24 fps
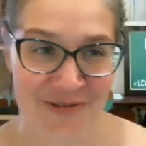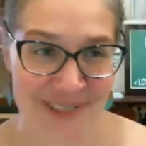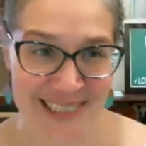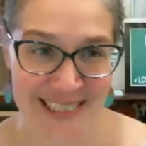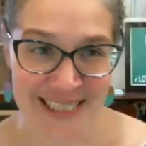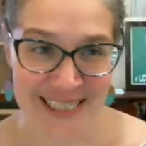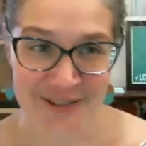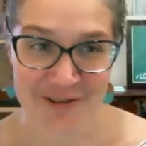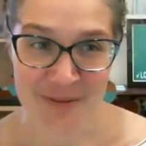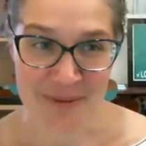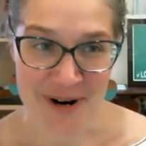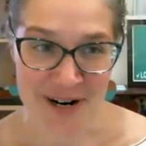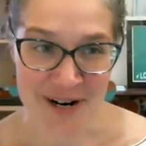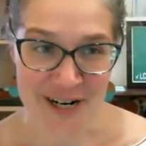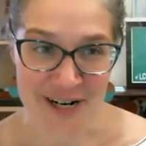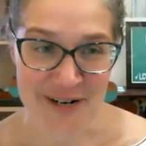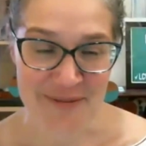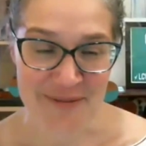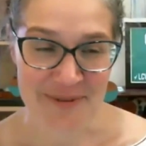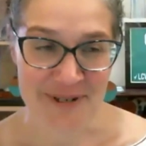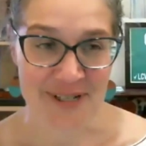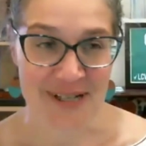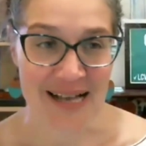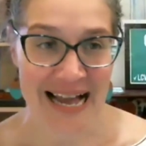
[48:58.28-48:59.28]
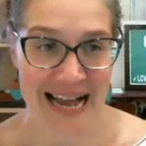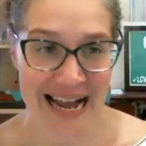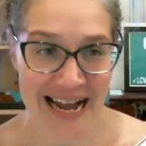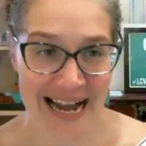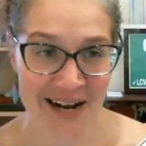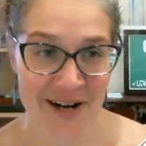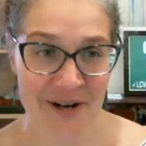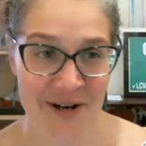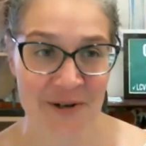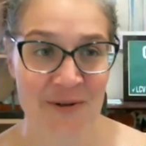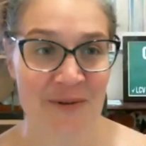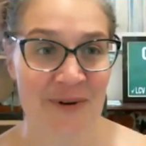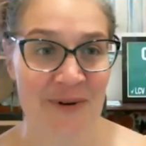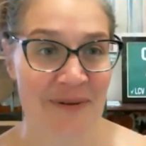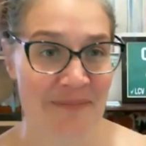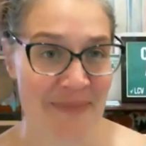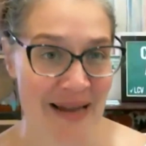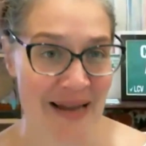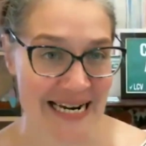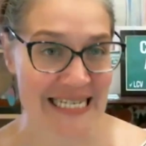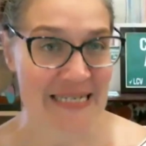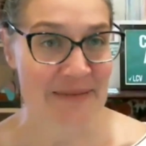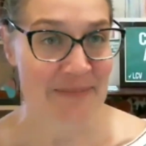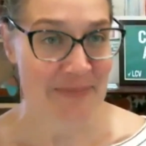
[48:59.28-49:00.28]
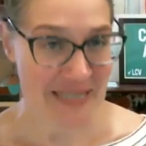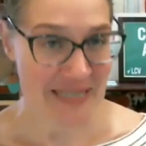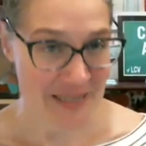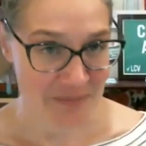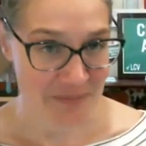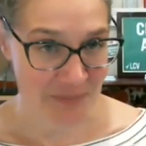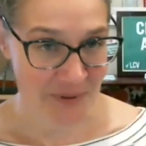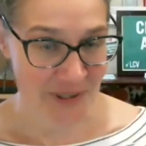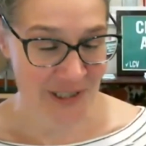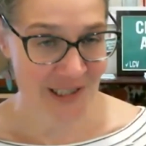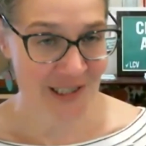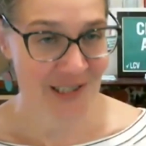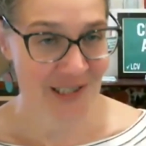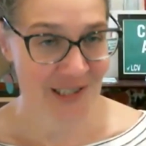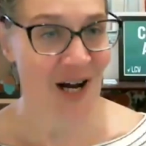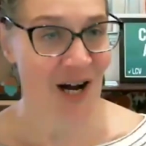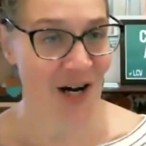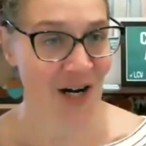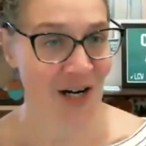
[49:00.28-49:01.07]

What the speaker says: really remarkable how many people